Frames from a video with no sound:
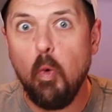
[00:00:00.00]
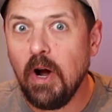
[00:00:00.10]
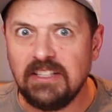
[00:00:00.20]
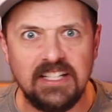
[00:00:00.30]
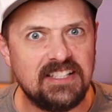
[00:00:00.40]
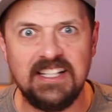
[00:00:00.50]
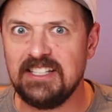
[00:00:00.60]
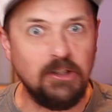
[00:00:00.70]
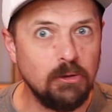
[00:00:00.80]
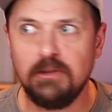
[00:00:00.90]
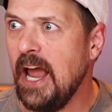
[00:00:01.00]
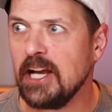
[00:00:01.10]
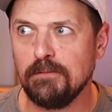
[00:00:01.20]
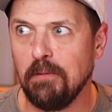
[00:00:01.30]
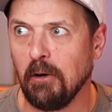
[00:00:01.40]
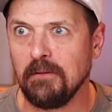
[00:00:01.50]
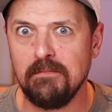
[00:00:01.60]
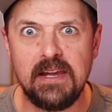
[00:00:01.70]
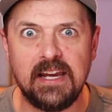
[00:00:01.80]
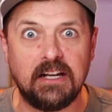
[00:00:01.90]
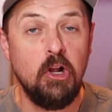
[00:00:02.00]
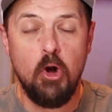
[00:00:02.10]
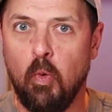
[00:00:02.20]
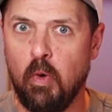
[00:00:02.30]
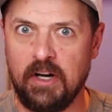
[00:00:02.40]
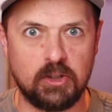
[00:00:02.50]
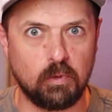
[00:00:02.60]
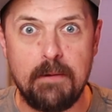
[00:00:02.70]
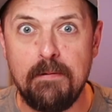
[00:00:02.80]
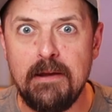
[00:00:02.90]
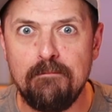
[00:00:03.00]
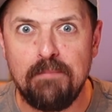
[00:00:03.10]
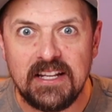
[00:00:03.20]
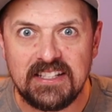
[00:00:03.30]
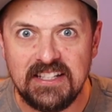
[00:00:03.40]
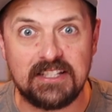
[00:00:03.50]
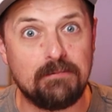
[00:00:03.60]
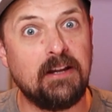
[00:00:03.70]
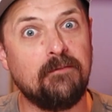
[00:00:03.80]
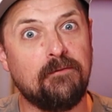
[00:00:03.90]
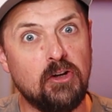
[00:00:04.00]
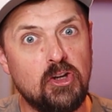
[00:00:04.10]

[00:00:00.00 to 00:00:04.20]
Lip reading: What does this new dashboard mean? What does repeat business mean for